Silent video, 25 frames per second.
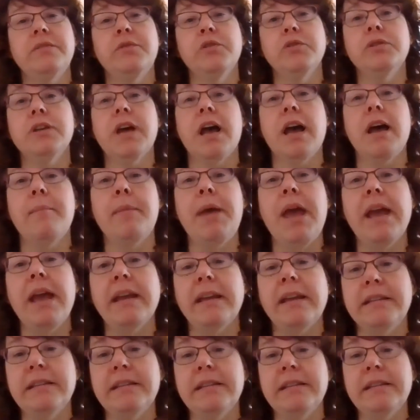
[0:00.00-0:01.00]
of your time
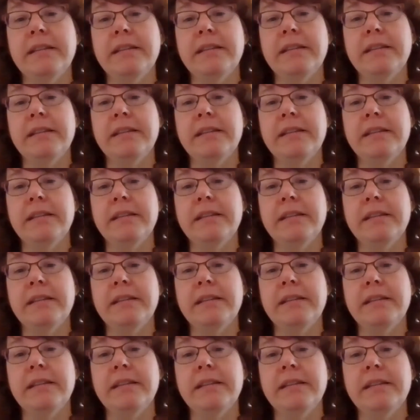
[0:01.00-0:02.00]
at Kentucky Wesleyan.
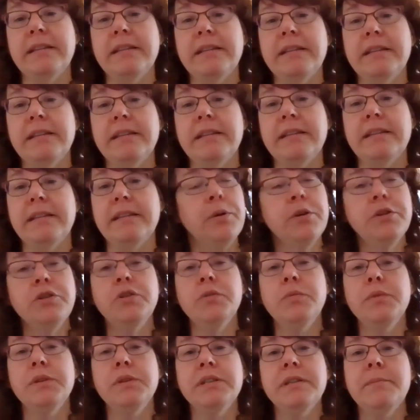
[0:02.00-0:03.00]
Why do we
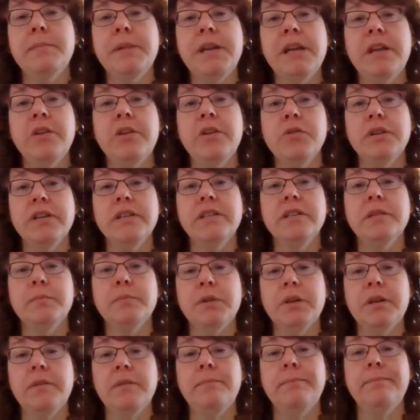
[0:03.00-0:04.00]
put you with somebody in your
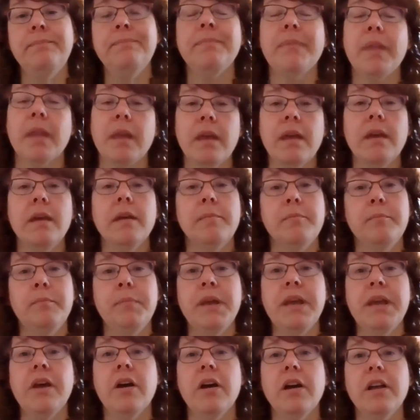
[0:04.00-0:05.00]
discipline?
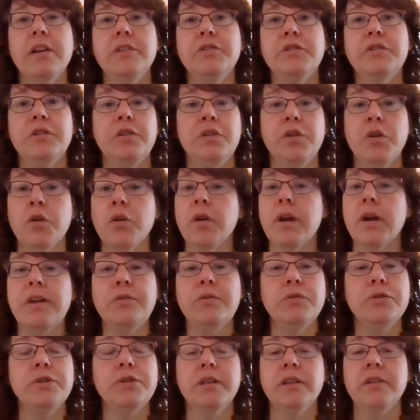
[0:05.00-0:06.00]
Because you're
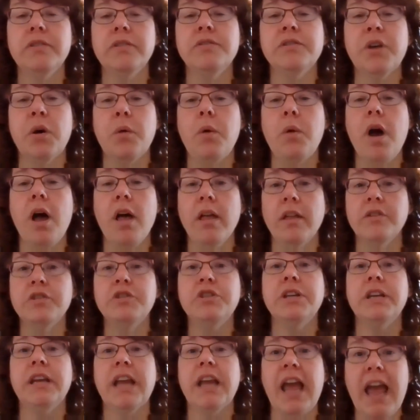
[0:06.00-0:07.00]
interested in
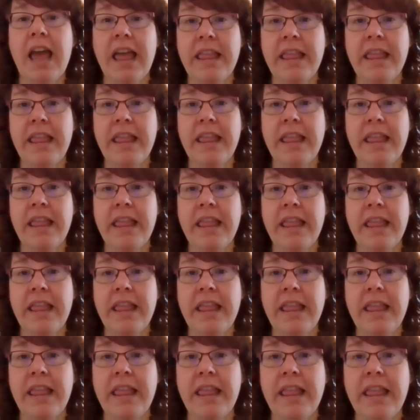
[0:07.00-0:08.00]
zoology, and that's
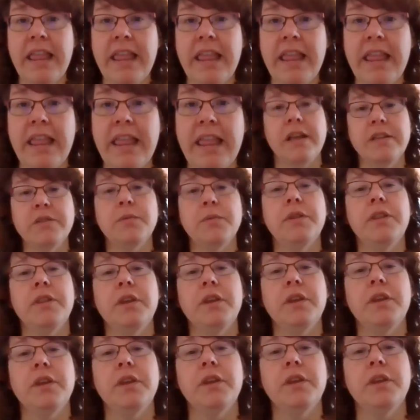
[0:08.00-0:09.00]
what they do. That's what
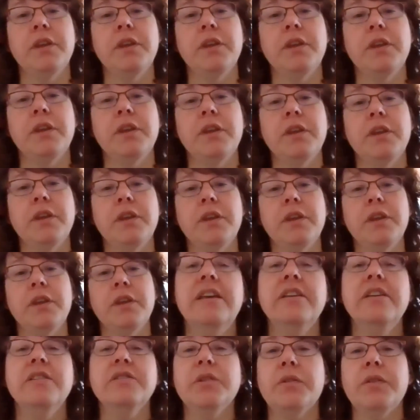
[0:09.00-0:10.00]
they're interested in.
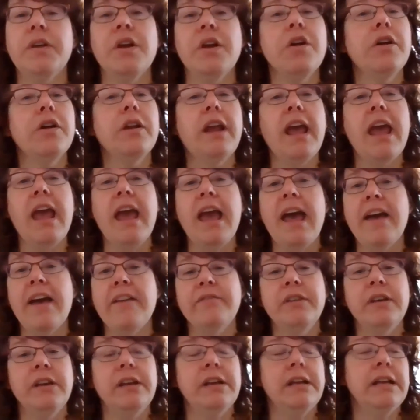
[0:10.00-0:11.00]
So they're going to
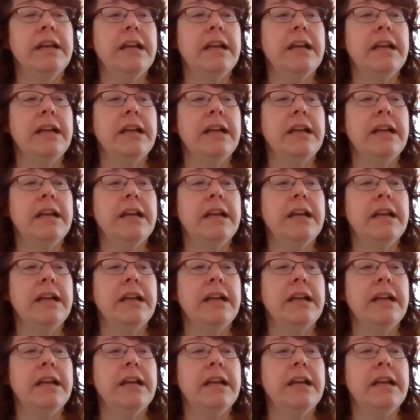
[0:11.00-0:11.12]
have